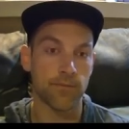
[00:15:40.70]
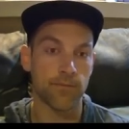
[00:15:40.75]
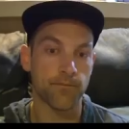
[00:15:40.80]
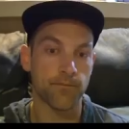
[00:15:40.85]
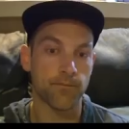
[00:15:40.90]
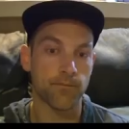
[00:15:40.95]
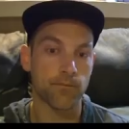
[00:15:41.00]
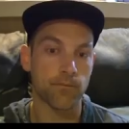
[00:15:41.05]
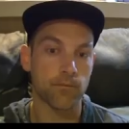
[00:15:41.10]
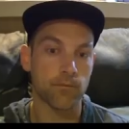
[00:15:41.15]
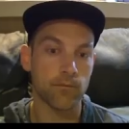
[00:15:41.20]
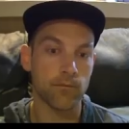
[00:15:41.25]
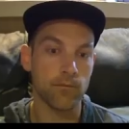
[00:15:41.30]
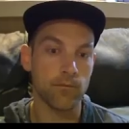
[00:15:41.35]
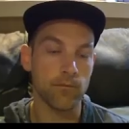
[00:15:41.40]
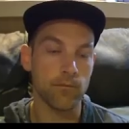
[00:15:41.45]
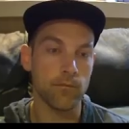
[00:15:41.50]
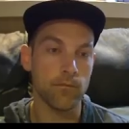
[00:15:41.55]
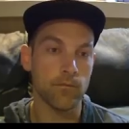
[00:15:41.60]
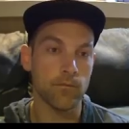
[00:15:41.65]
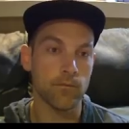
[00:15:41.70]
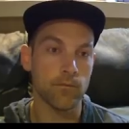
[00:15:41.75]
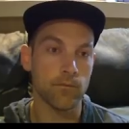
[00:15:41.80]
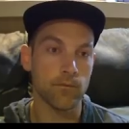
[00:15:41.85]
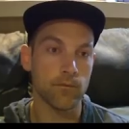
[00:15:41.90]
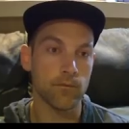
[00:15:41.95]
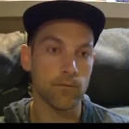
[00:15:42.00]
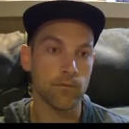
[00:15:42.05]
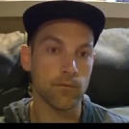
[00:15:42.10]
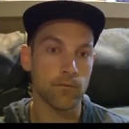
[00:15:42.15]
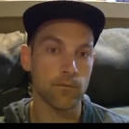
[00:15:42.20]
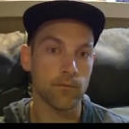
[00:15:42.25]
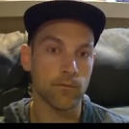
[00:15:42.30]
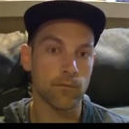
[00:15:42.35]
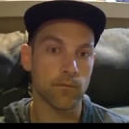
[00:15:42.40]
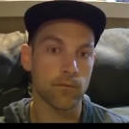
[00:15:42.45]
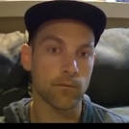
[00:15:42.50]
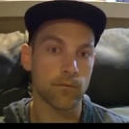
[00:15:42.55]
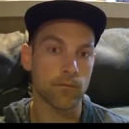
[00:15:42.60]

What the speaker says: (silence)